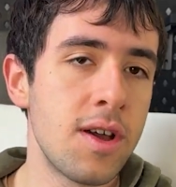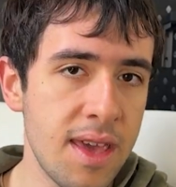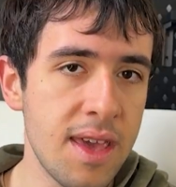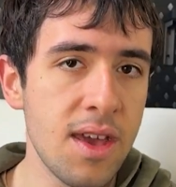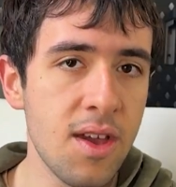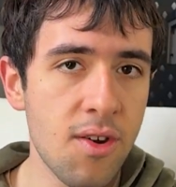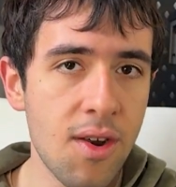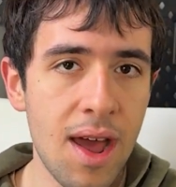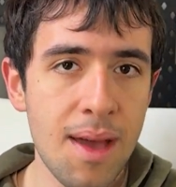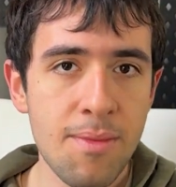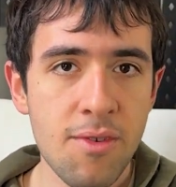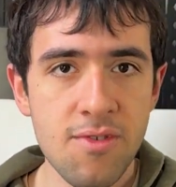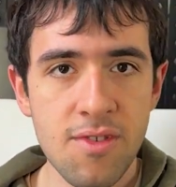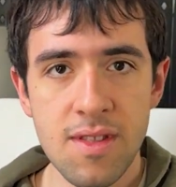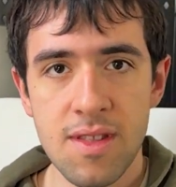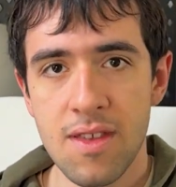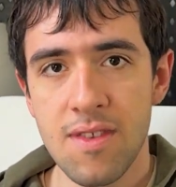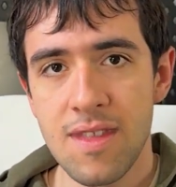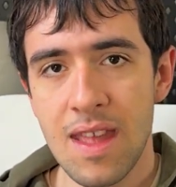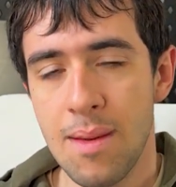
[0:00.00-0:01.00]
Here, I'm
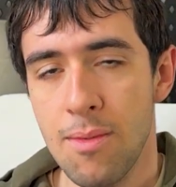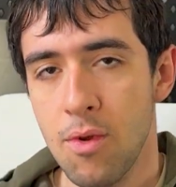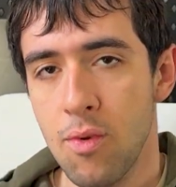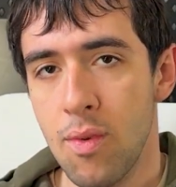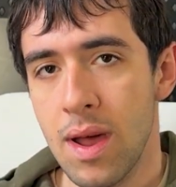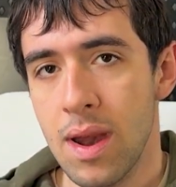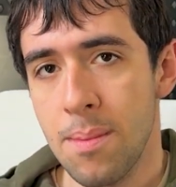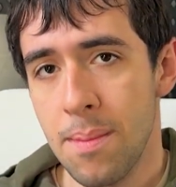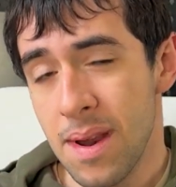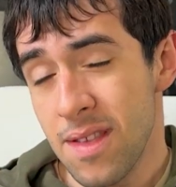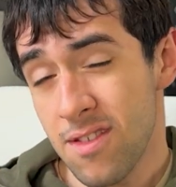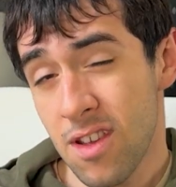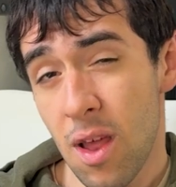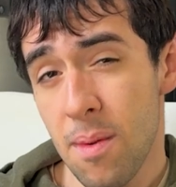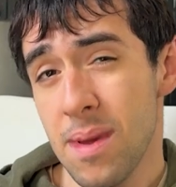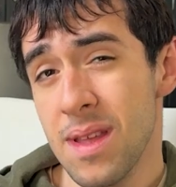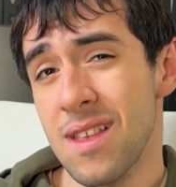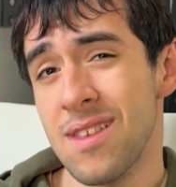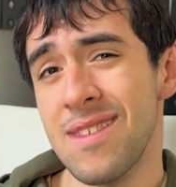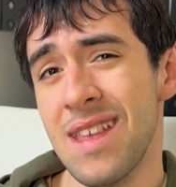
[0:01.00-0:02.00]
using the stable one, but it's
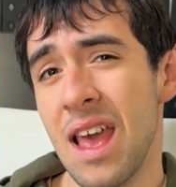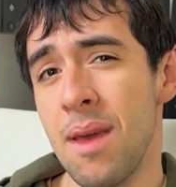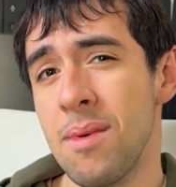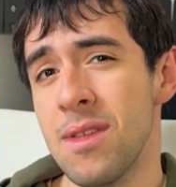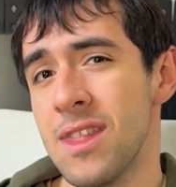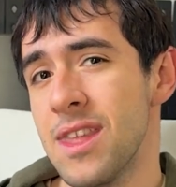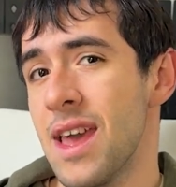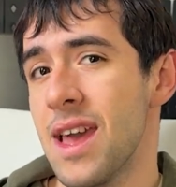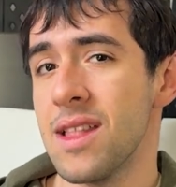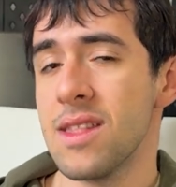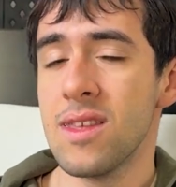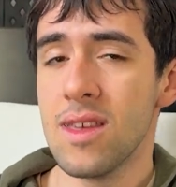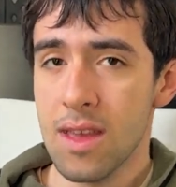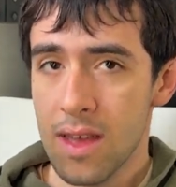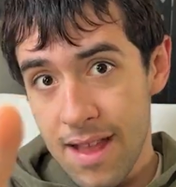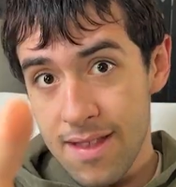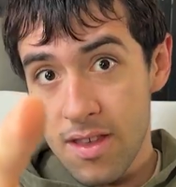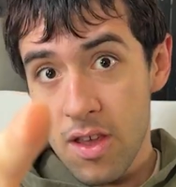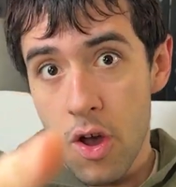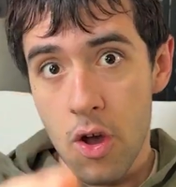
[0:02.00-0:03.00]
gonna be the same in the end.
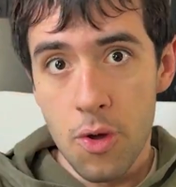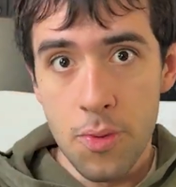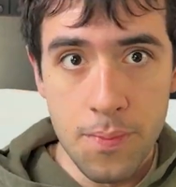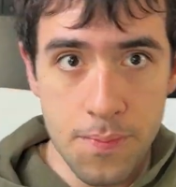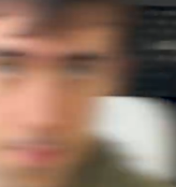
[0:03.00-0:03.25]
Let's go.